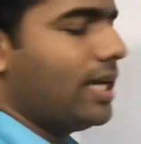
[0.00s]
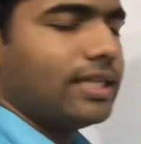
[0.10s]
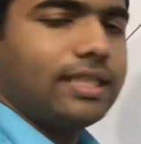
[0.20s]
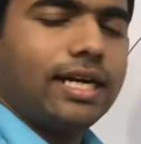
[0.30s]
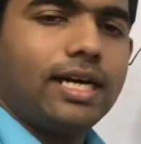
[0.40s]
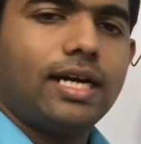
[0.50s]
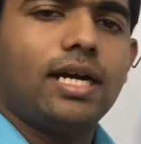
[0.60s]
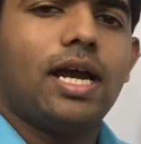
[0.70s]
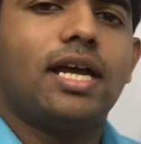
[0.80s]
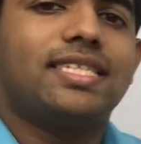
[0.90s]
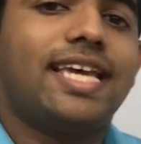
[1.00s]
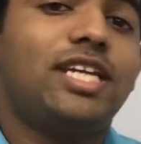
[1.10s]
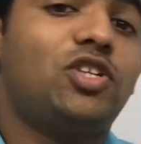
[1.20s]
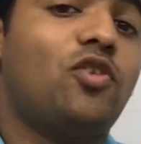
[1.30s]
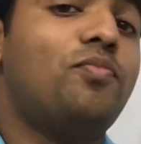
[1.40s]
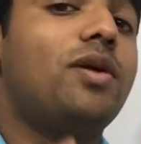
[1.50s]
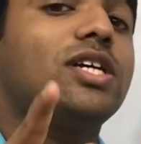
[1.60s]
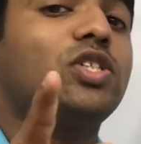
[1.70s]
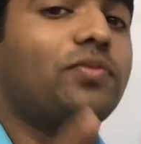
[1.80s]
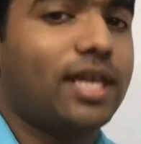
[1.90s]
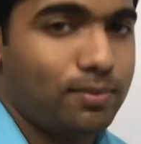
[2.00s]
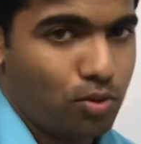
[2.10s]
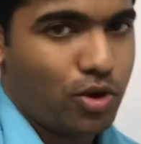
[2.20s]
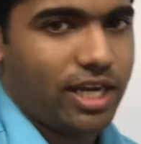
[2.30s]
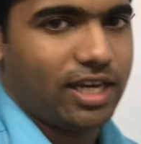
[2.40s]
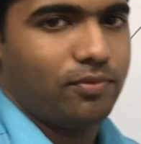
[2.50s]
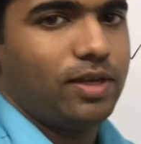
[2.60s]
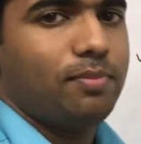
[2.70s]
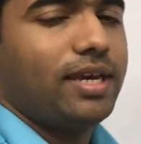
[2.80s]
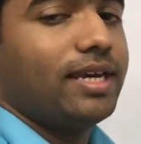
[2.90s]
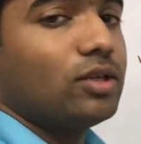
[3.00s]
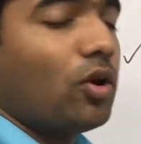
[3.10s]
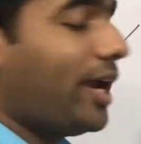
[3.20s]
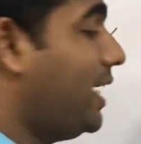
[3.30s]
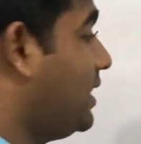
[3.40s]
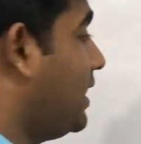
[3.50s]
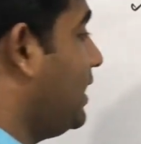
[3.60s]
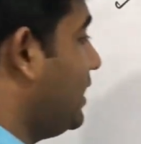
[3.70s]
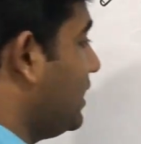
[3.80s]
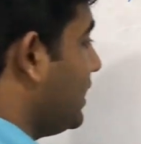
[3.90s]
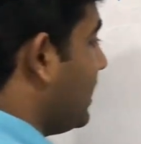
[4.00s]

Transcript: the center of mass of that body will be located in